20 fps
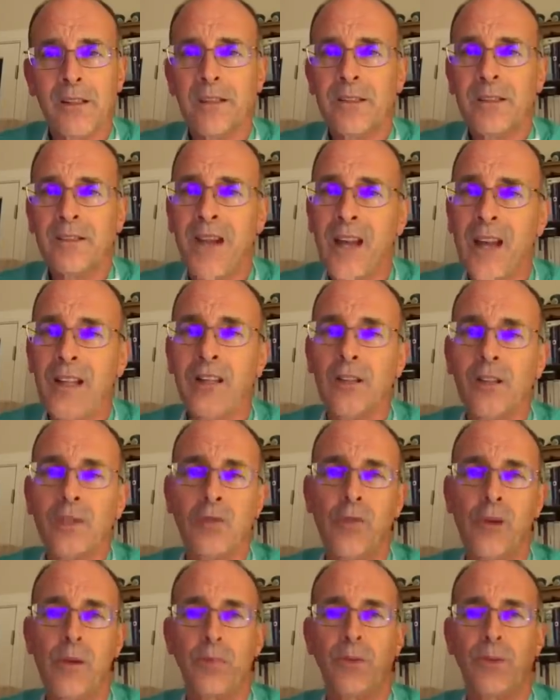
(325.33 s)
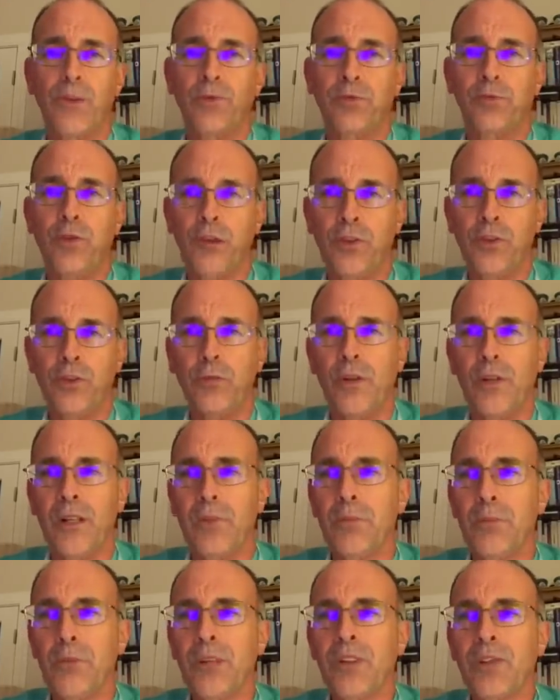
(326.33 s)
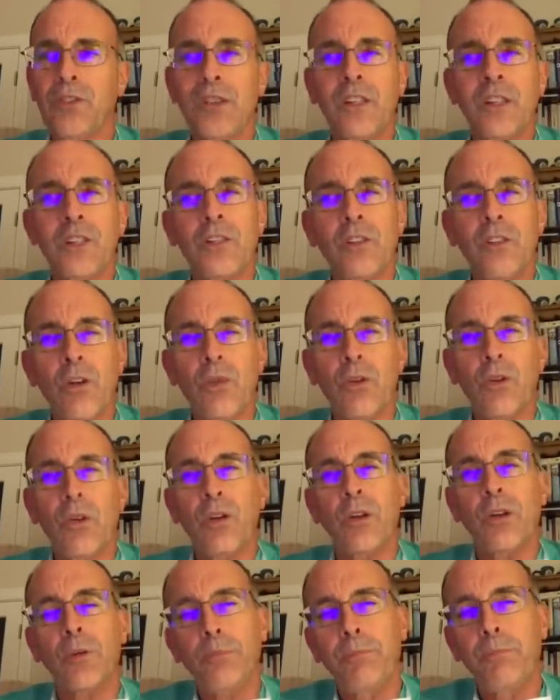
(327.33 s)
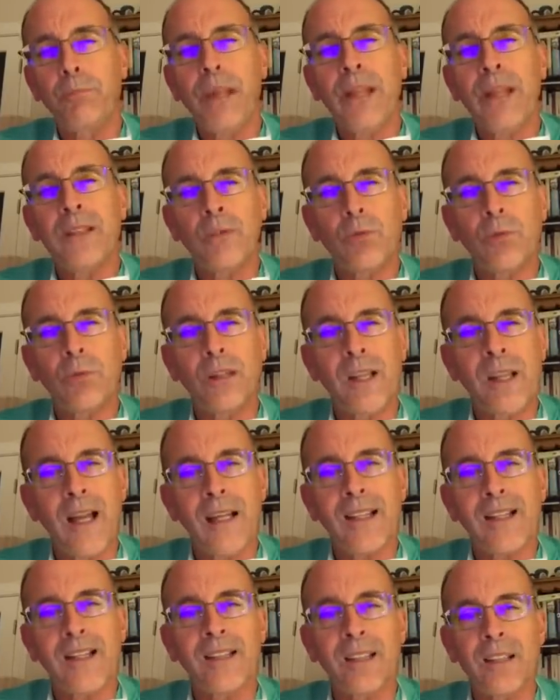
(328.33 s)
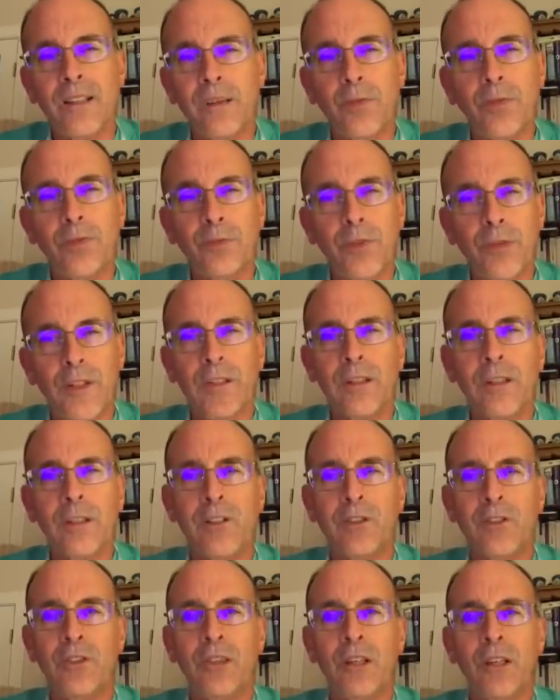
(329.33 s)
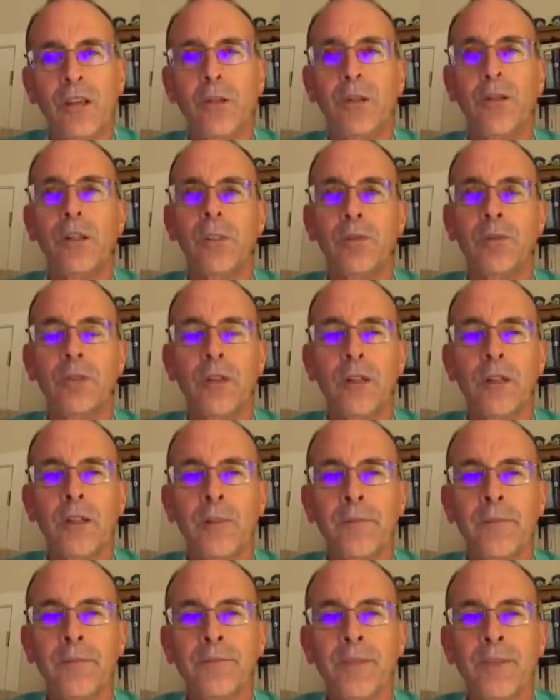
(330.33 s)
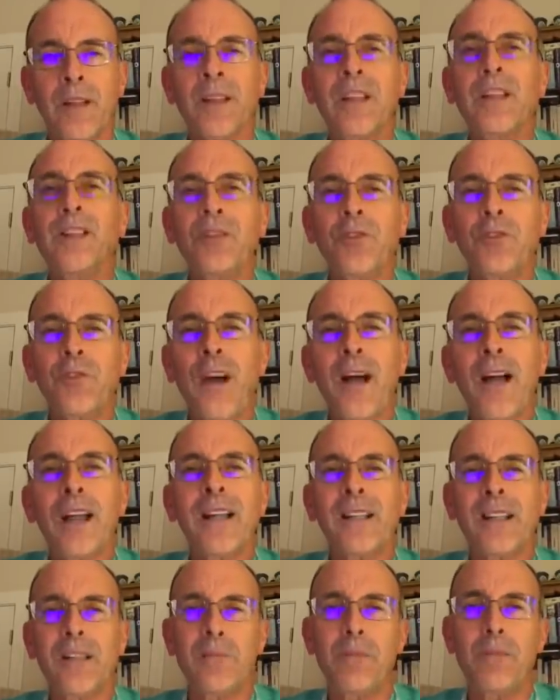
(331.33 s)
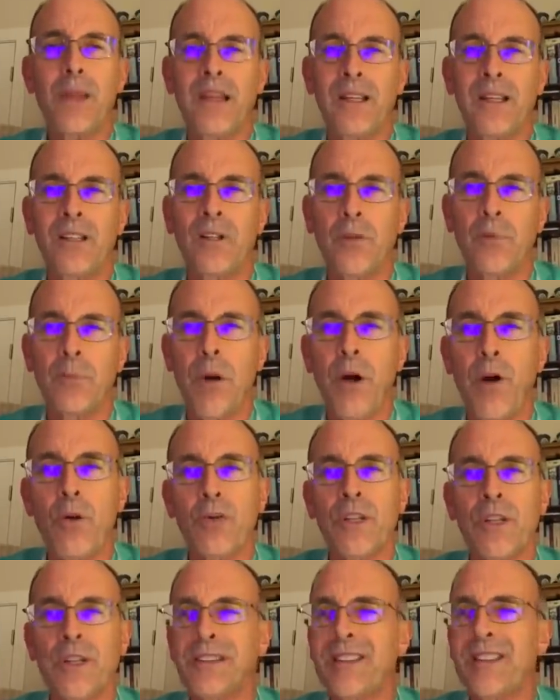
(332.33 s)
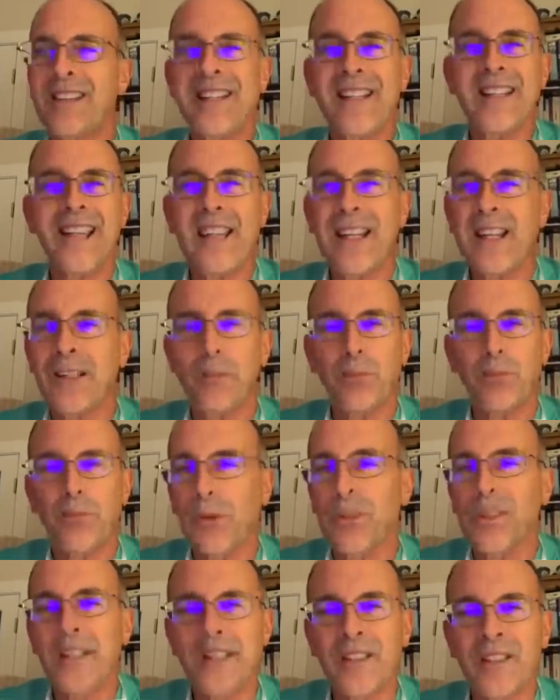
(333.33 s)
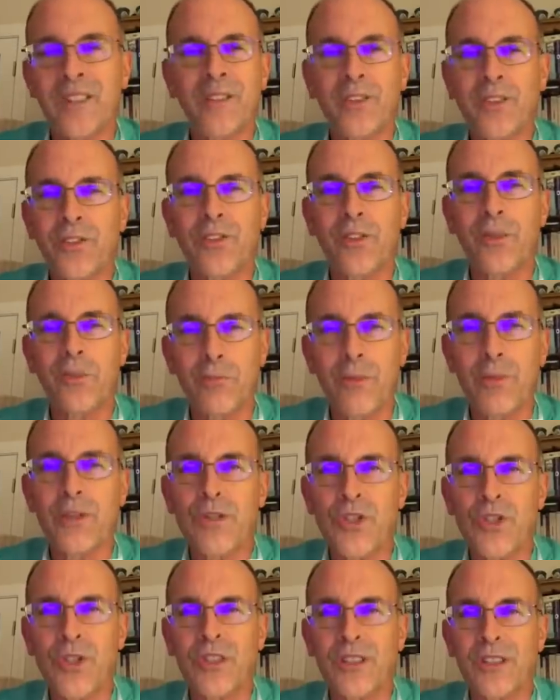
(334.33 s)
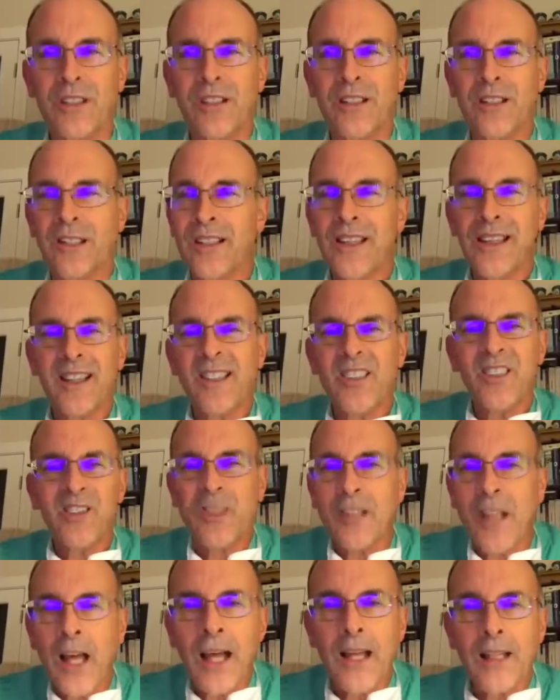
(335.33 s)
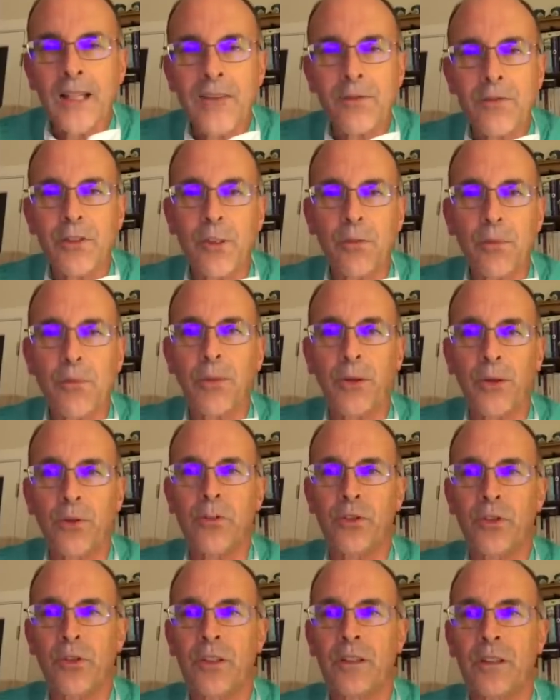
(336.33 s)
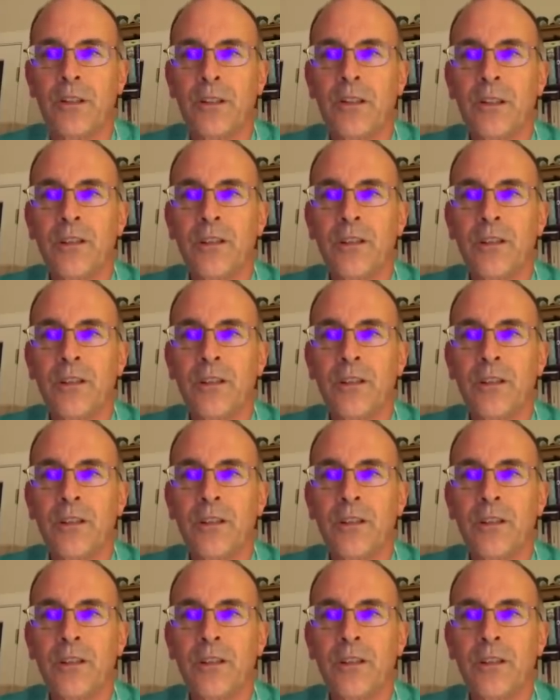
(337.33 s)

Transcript: Donald Trump is frustrated because he can no longer bend reality to fit his narrative. He's finally met an opponent that he can't bully into submission. And it's not even a person.